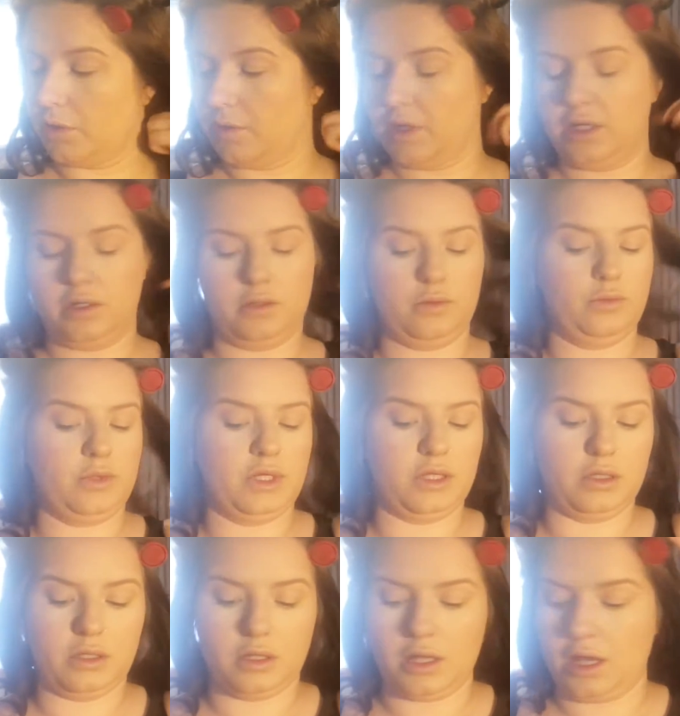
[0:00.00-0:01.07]
go in
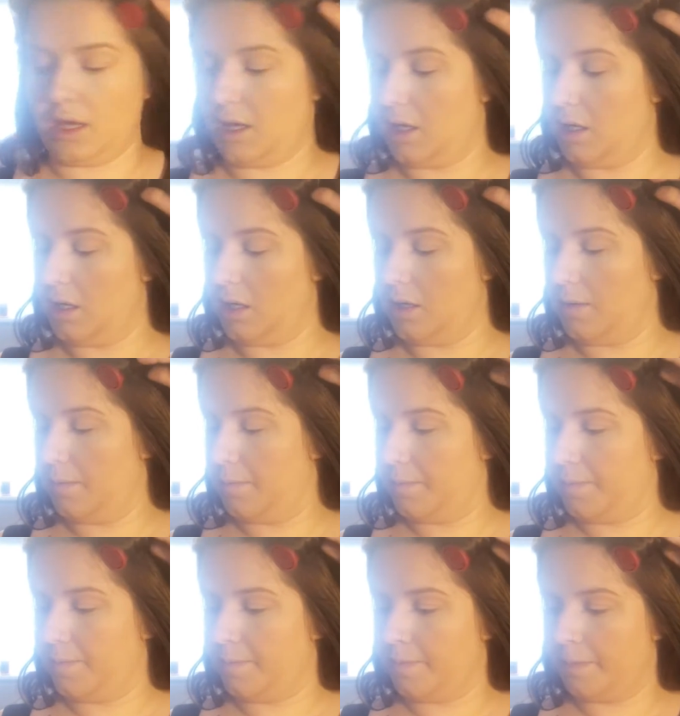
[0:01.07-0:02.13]
with a,
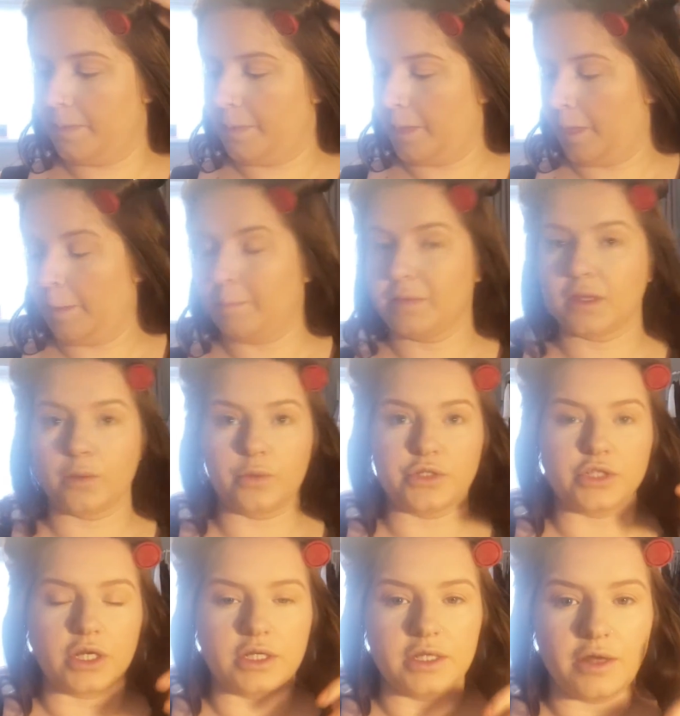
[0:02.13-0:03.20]

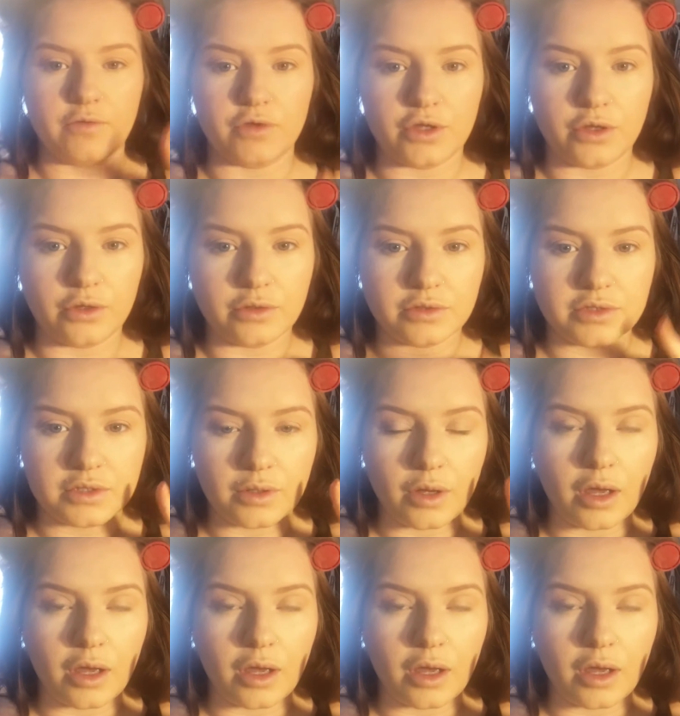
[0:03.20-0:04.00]
which I never use,